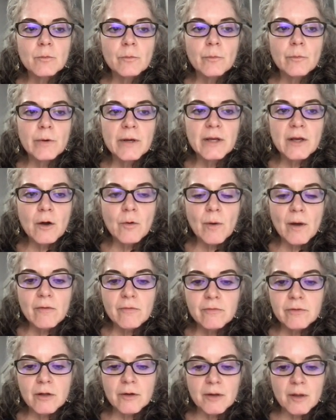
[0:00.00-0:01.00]
we know what
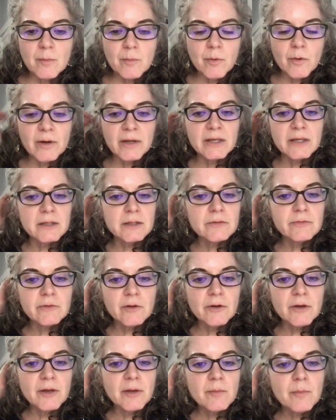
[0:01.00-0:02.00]
floating point is.
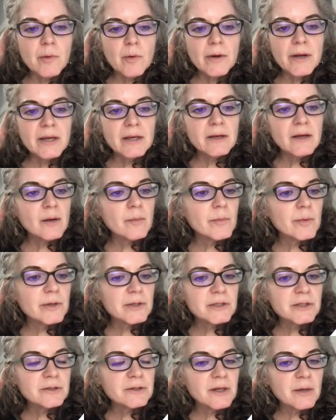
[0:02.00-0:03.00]
Floating point
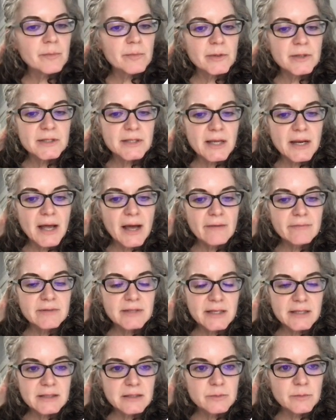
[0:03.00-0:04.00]
numbers are numbers that have
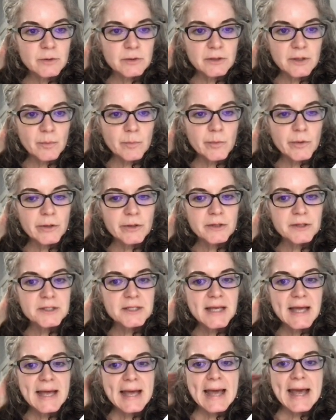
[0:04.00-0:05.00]
decimal numbers.
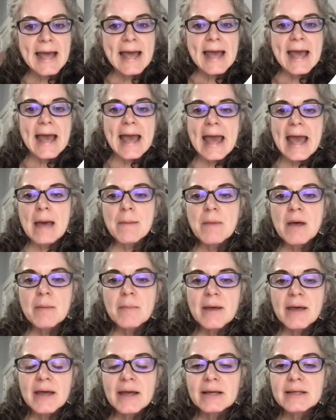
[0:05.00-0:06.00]

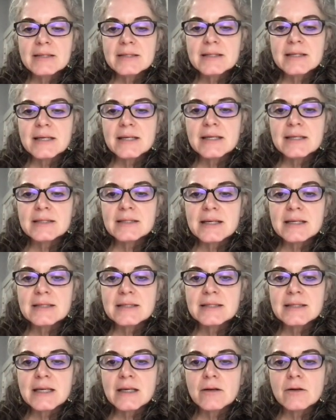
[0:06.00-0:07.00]
MMX is a
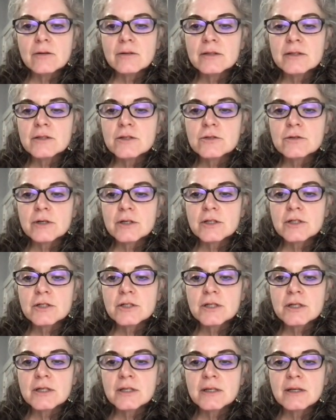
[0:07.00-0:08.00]
single
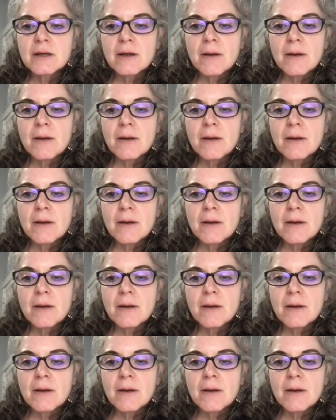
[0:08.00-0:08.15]
instruction,